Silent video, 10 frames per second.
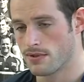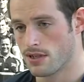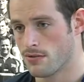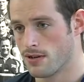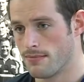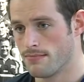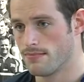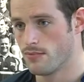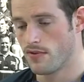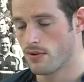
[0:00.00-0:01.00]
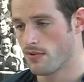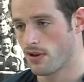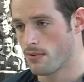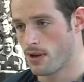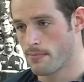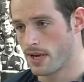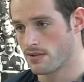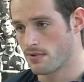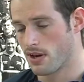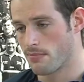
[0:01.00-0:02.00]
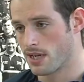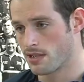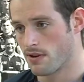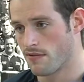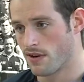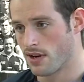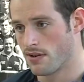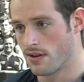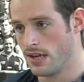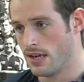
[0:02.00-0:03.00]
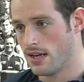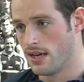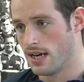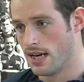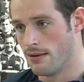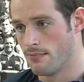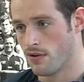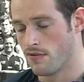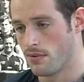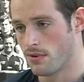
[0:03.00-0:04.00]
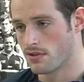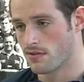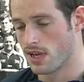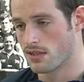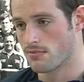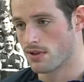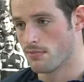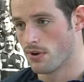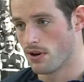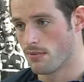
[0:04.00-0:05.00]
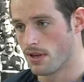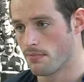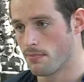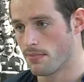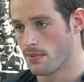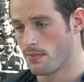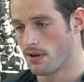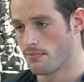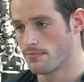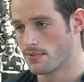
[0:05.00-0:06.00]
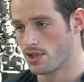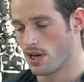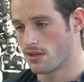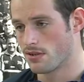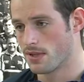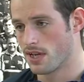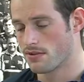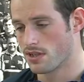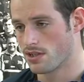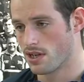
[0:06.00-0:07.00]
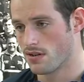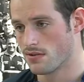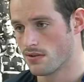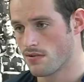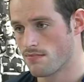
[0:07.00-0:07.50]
So we've got to be our best. We've got to match them up front. Hopefully we'll sort of get some good ball and we can challenge them in the outside channels.